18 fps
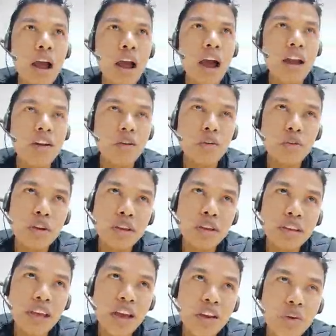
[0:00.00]
And
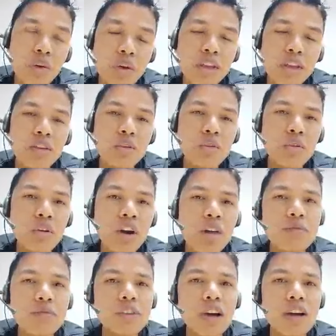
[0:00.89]
during canoeing you
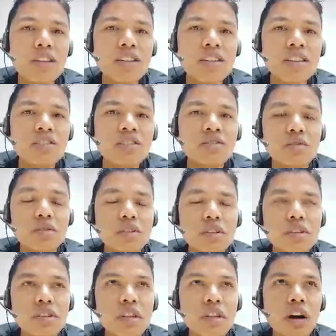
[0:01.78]
do have chances to
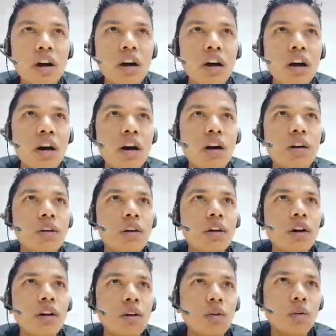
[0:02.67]
see the
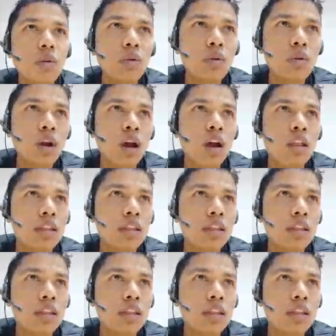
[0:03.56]
crocodile.